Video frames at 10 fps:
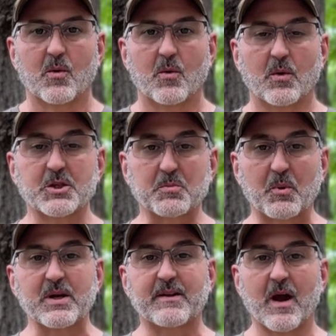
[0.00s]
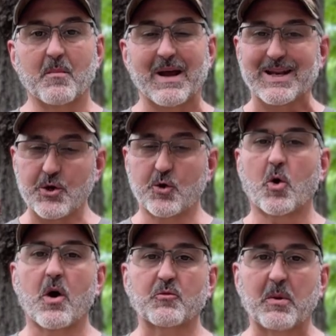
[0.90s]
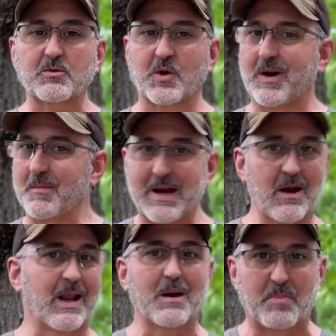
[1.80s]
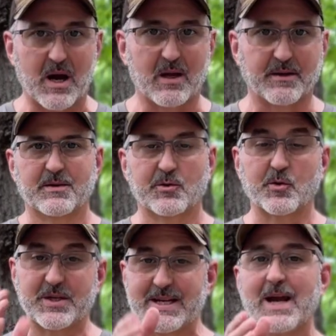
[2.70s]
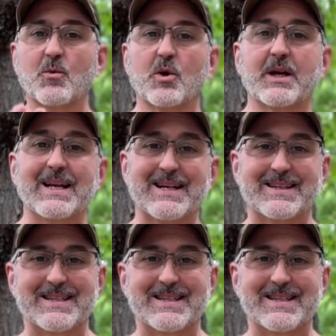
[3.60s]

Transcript: Well, it's springtime and new crossbows are coming out like pollen. So today we're looking at the